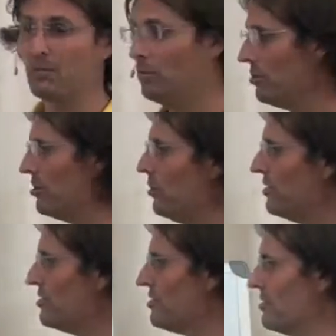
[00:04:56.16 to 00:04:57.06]
Well, you,
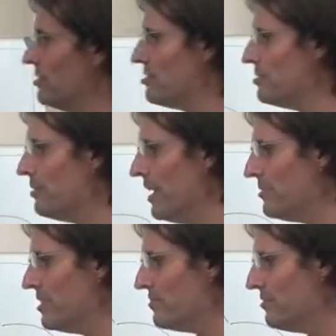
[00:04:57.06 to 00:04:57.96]
want to, you still
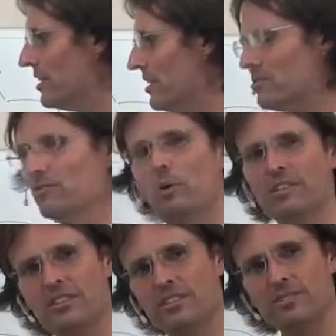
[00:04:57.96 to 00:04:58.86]
have these feelings of
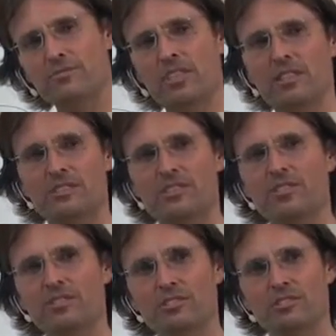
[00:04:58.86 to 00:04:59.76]
wanting these feelings
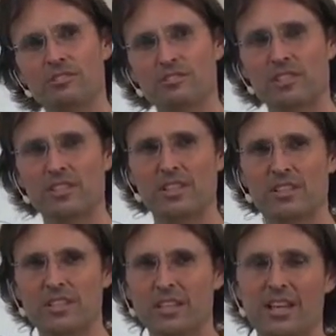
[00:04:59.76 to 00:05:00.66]
in you.
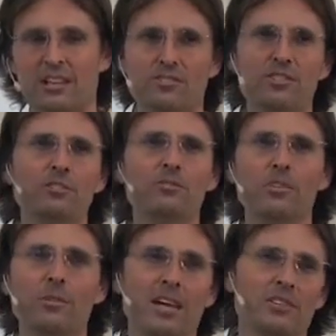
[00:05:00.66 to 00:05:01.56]
And until
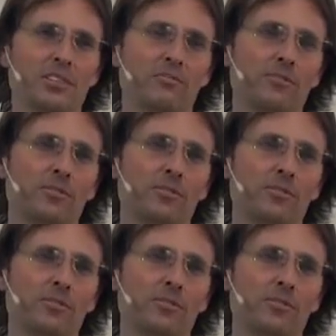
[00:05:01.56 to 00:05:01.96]
you actually okay.